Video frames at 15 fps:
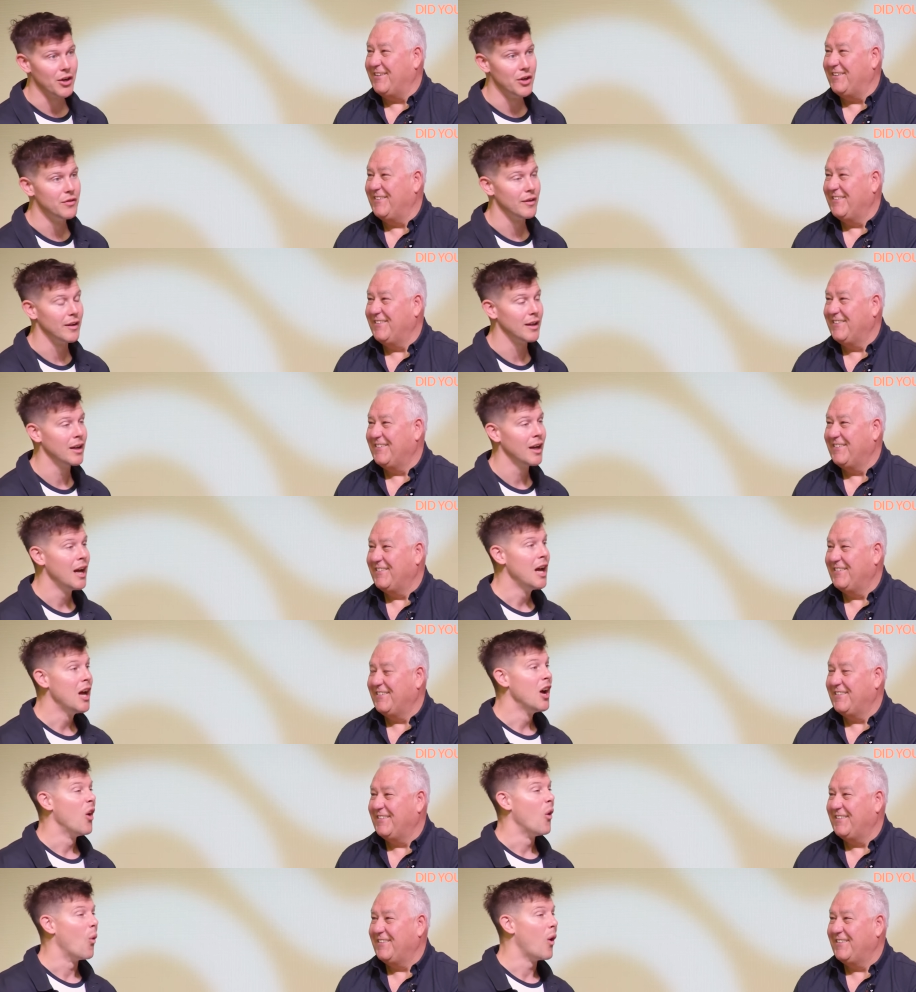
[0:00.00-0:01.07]
Speaker 1: over,
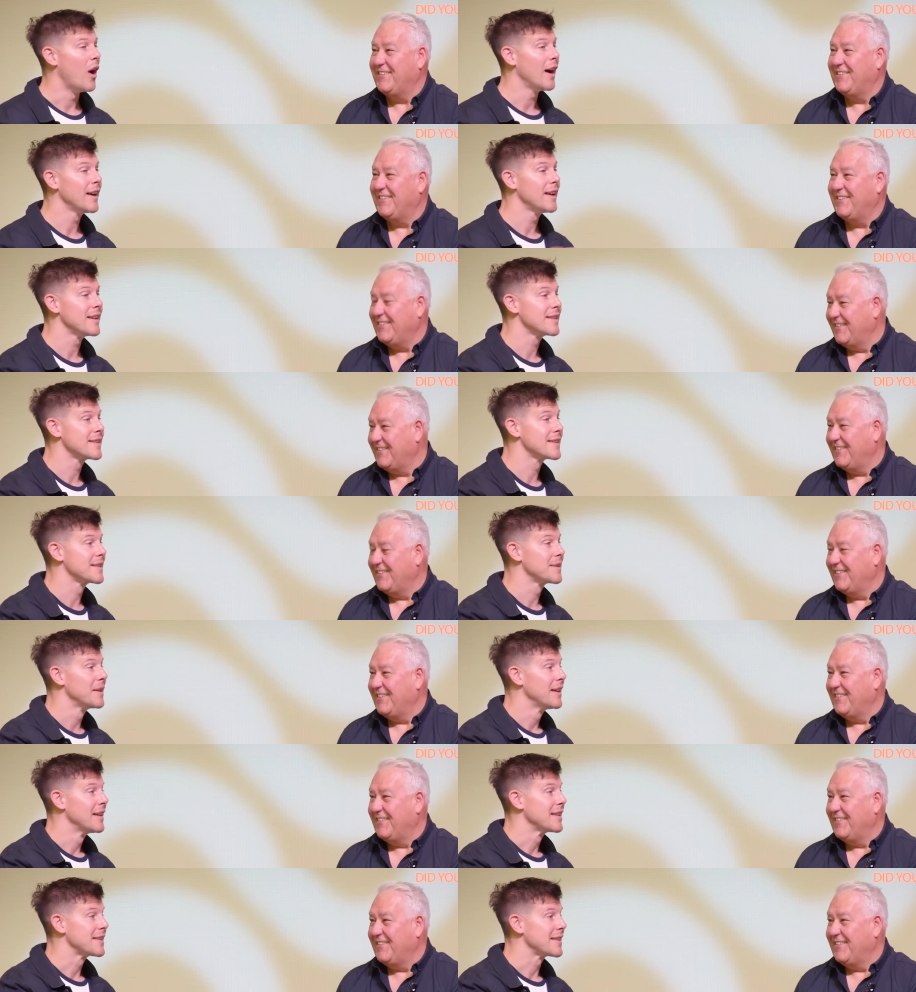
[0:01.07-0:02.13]
why does
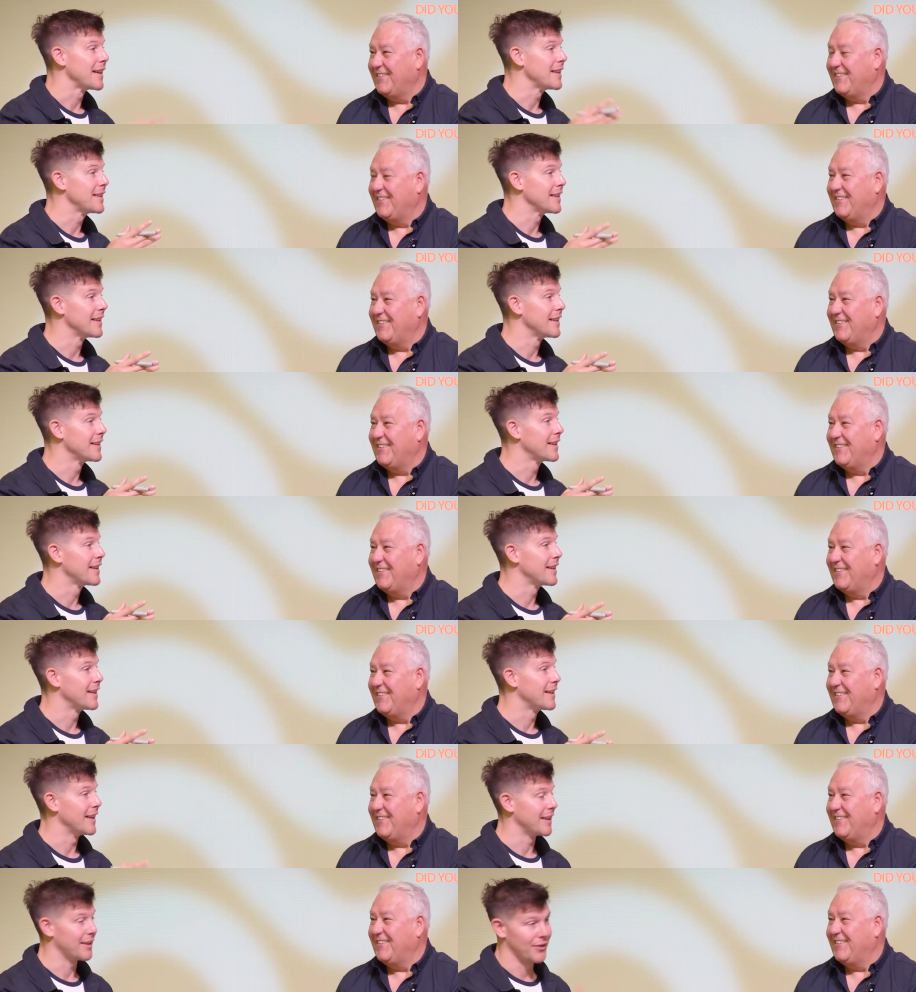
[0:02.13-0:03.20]
Satan
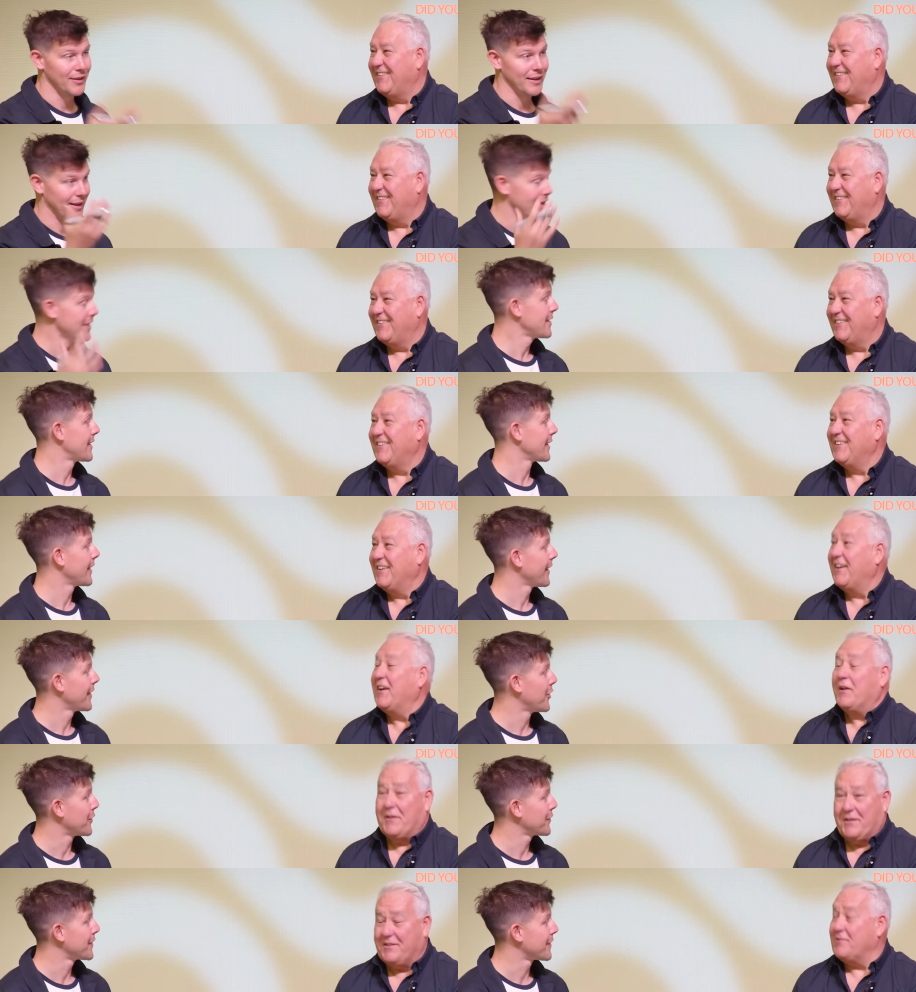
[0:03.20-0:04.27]
get released again
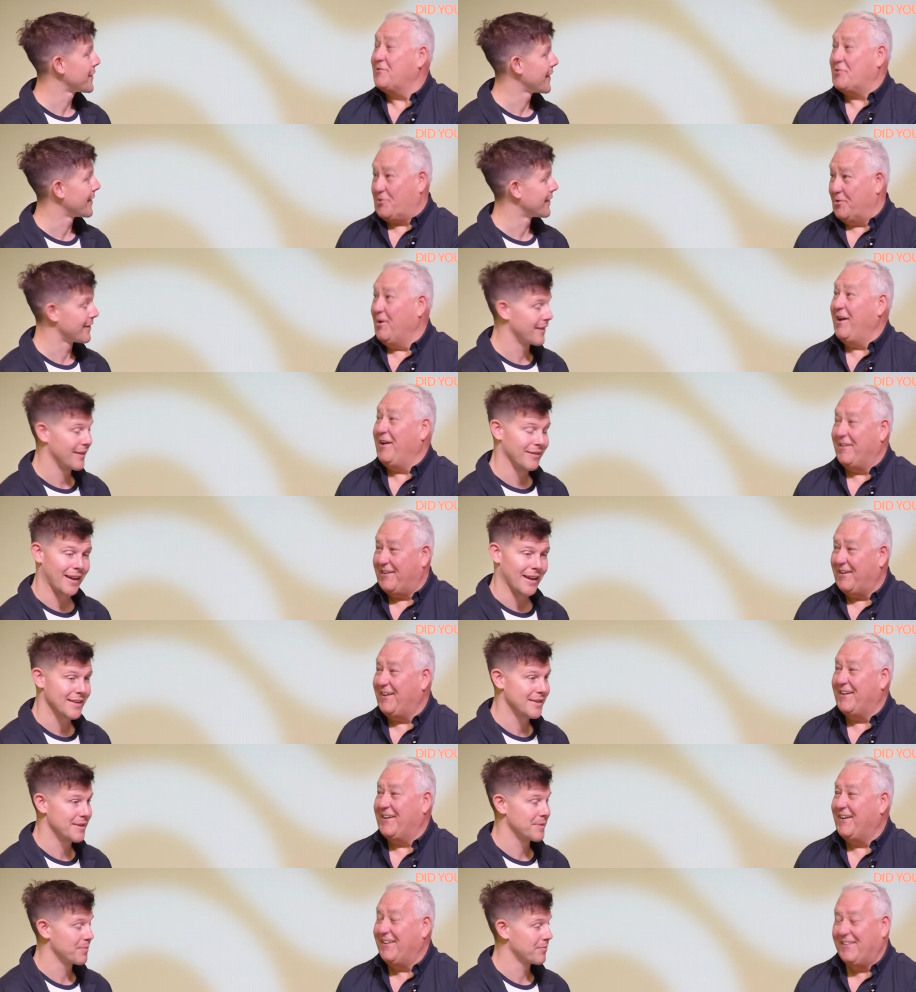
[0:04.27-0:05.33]
after time? Sure, yeah,
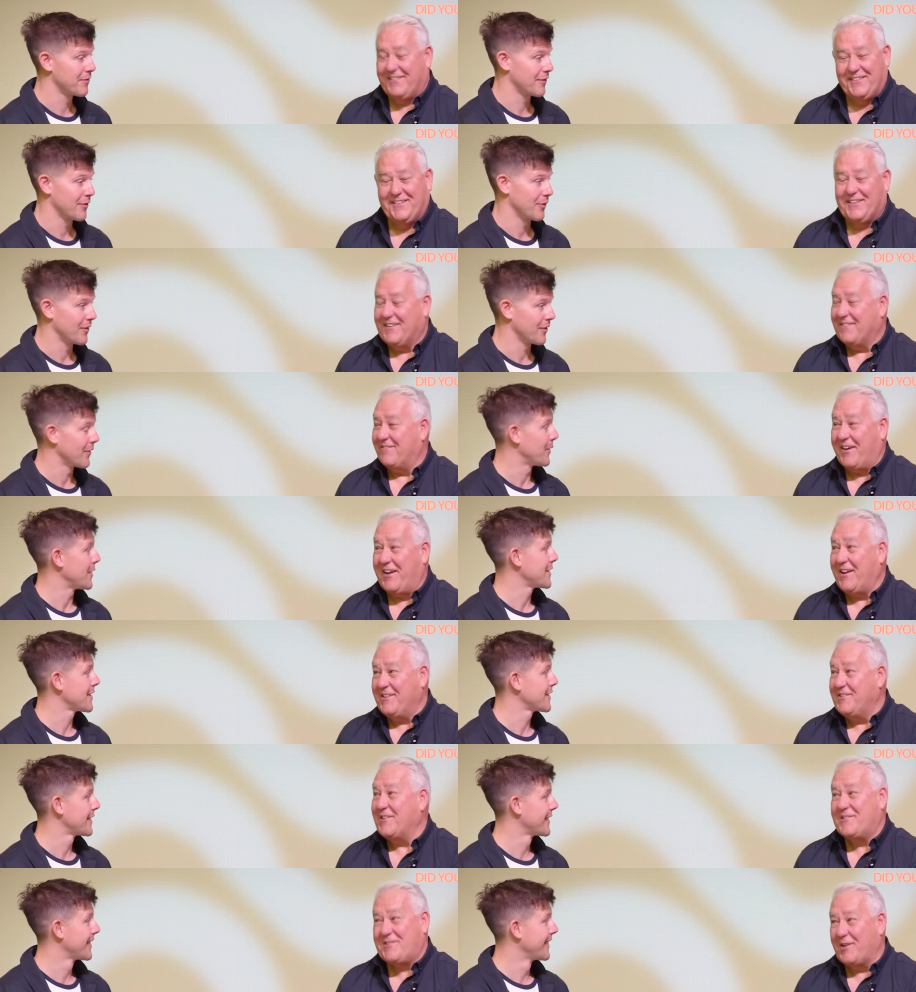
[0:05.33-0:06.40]
yeah.
Speaker 2: Very
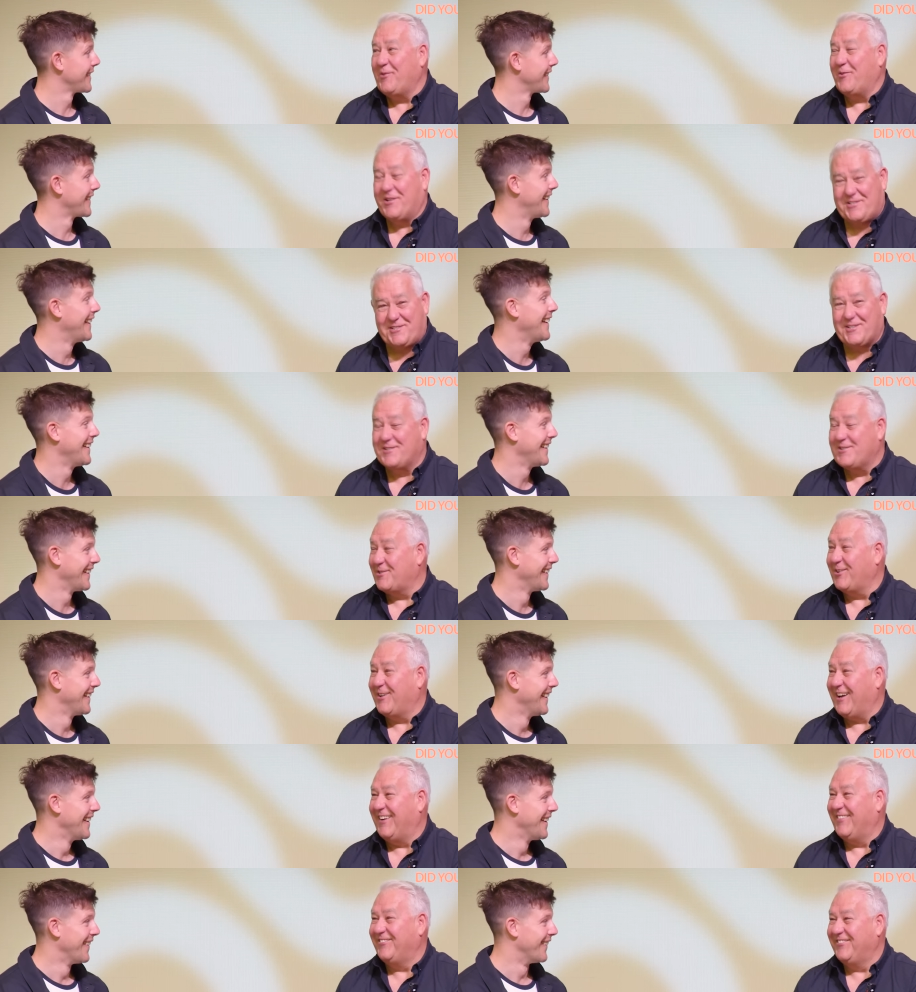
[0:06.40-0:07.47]
interesting questions to
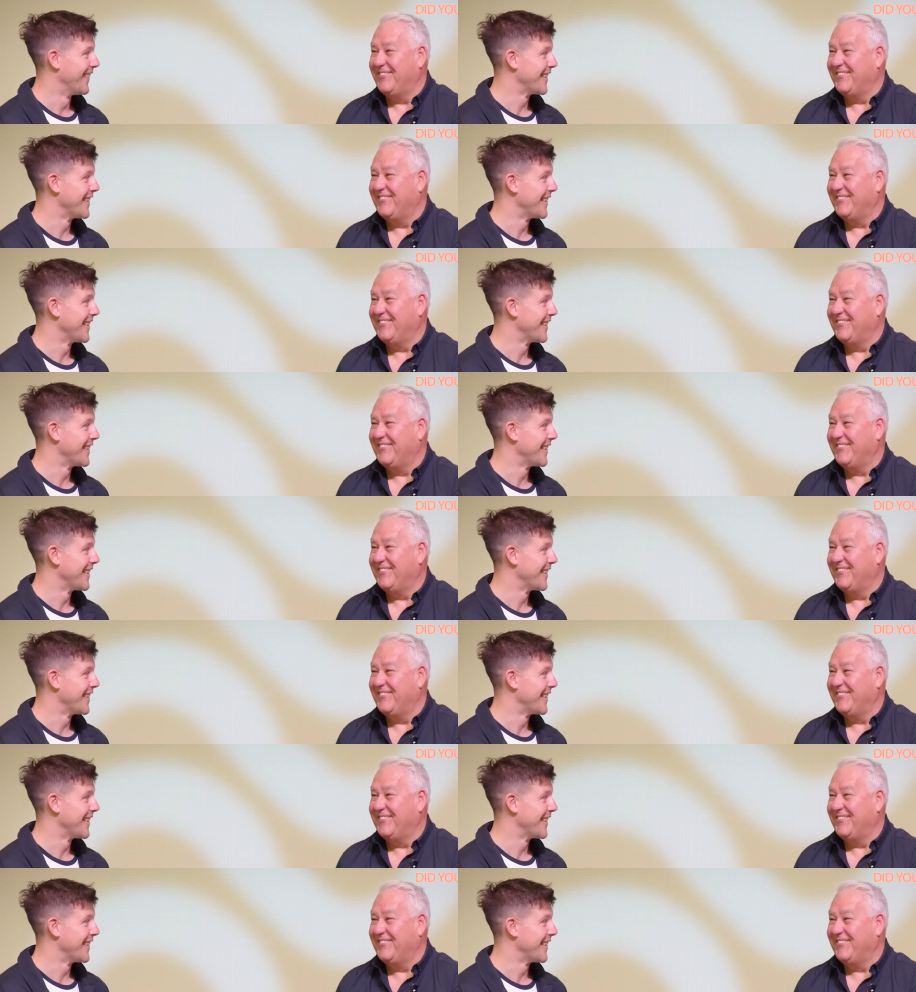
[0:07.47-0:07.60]
come.